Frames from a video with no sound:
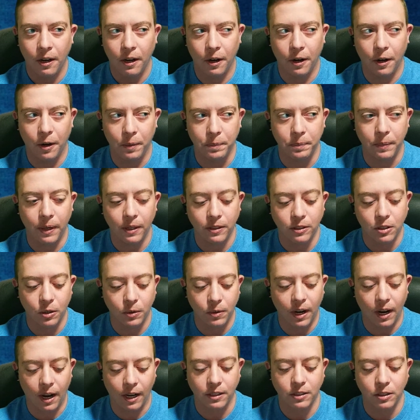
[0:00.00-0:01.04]
And so,
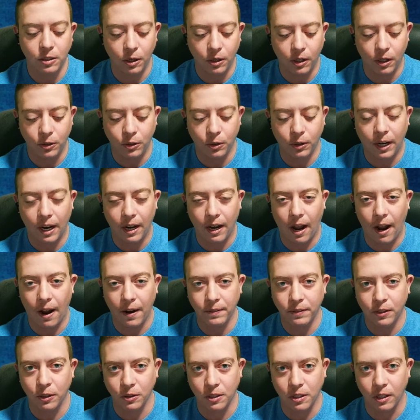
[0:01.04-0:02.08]
yes, you can
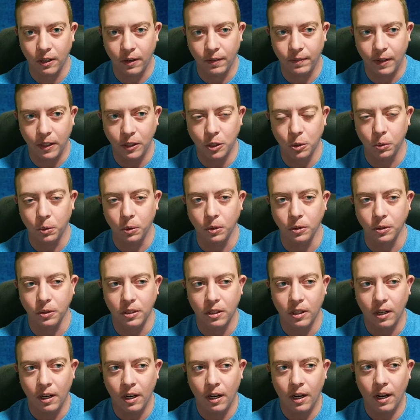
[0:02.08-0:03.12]
have those
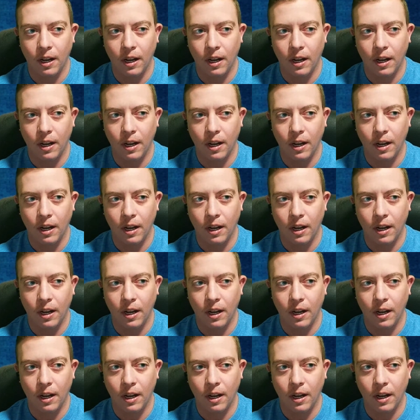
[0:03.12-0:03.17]
individuals